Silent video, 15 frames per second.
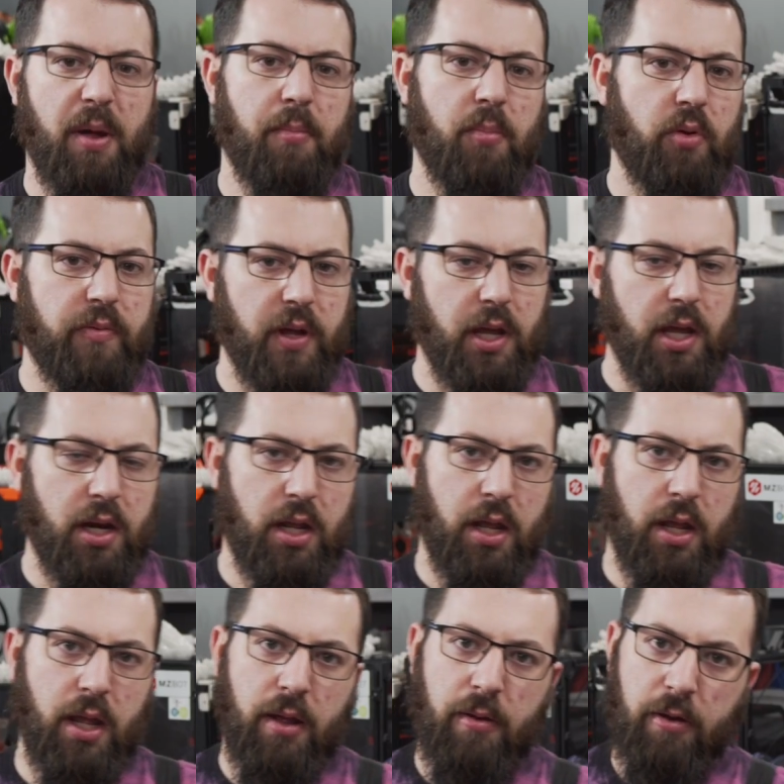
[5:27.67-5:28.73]
moving it
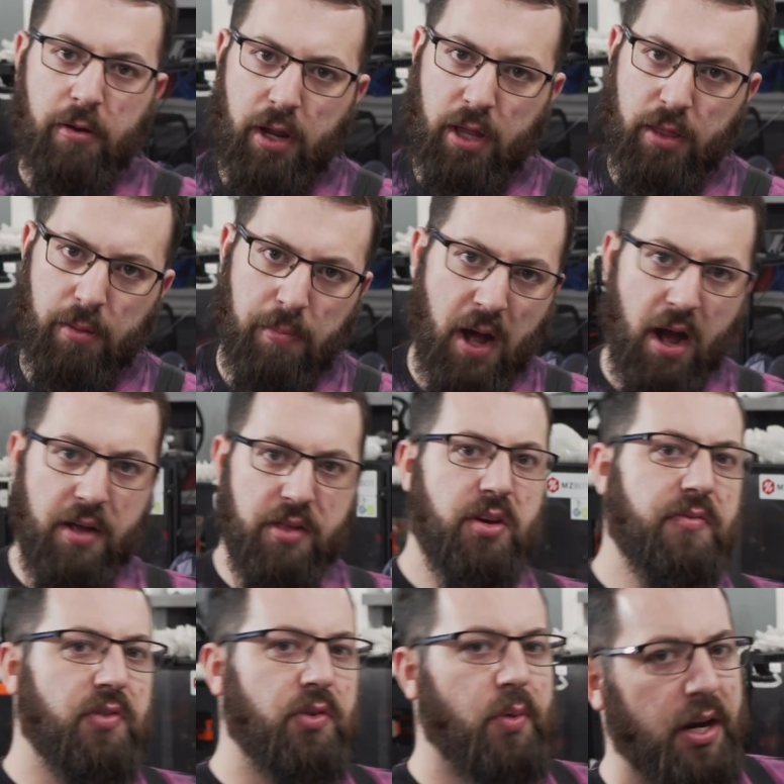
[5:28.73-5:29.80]
in the
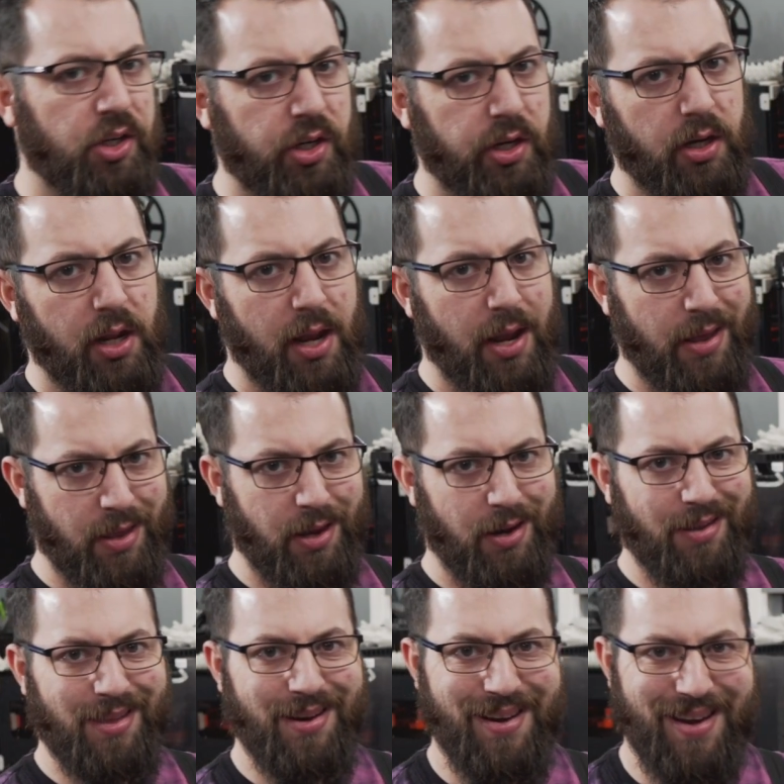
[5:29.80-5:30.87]
positive direction and then
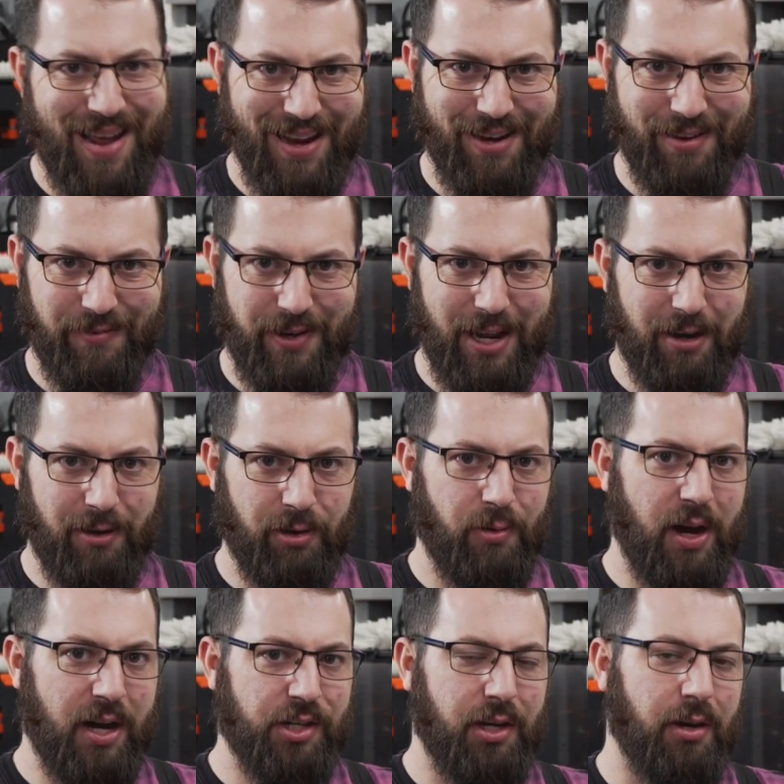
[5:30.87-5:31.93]
in the negative
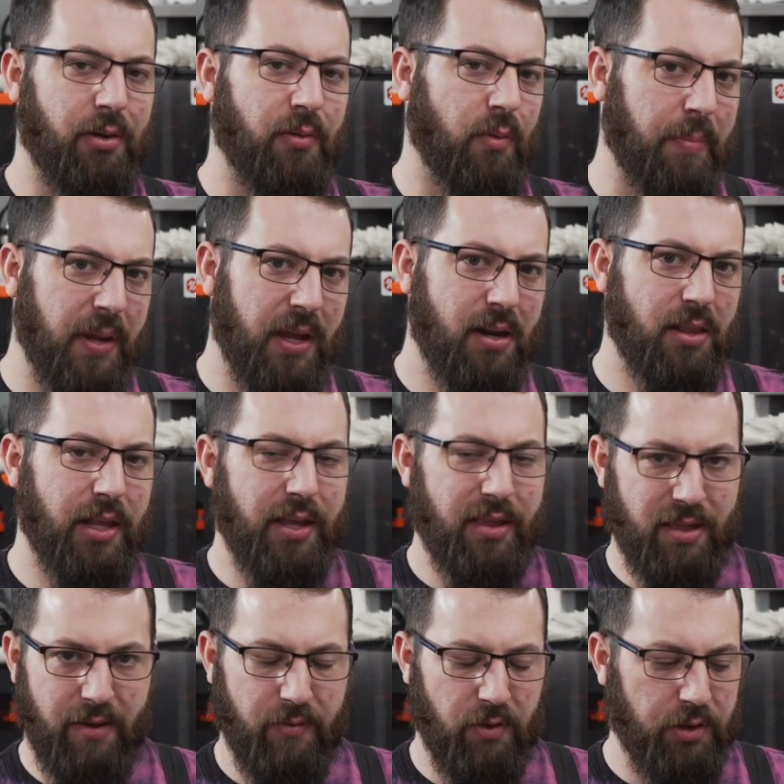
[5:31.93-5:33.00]
direction repeatedly
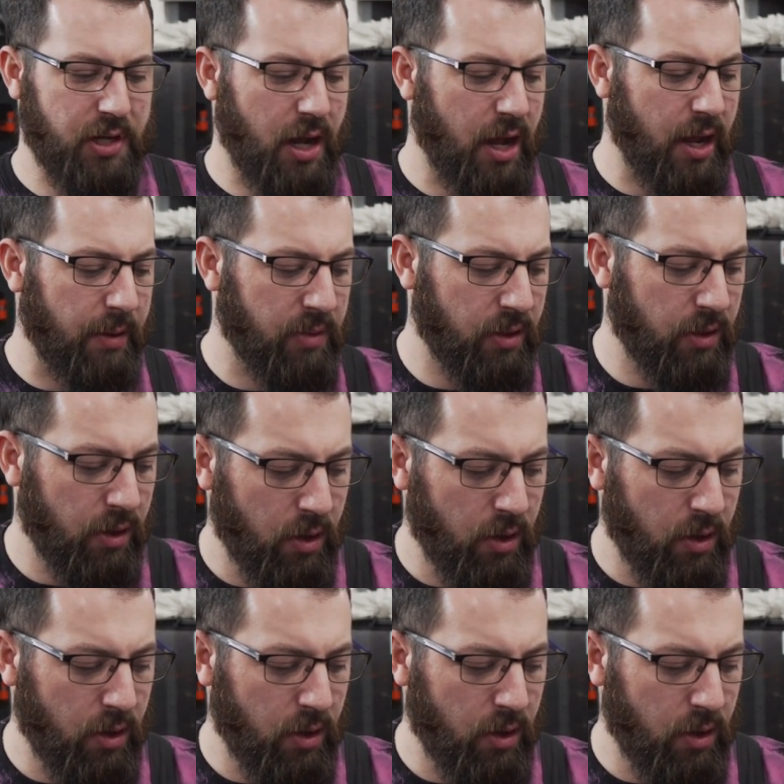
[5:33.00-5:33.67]
several times.